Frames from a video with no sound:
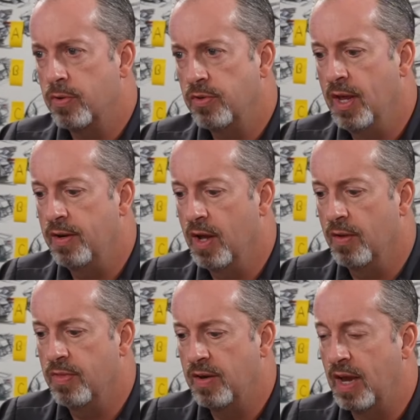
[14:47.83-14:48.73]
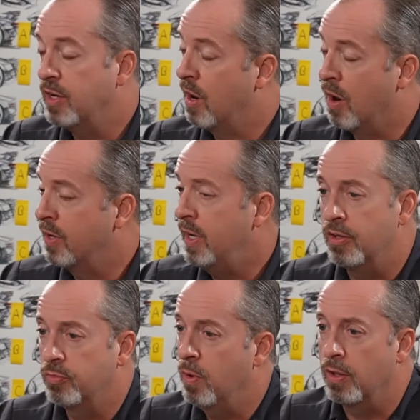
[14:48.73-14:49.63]
and then I did R&D
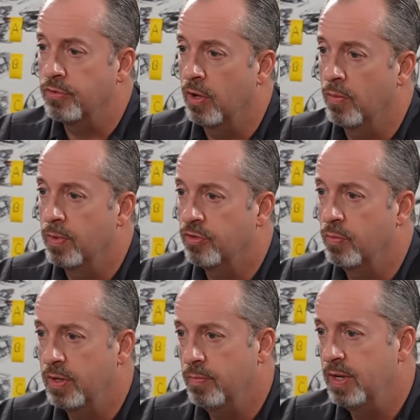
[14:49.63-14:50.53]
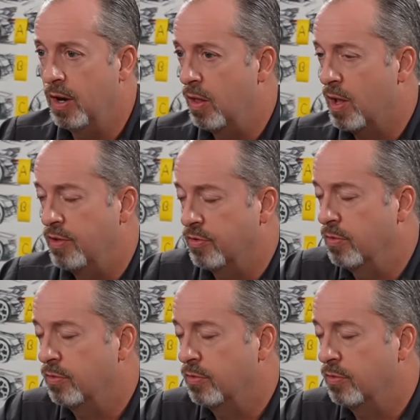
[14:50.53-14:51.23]
as well. So we did all kinds of good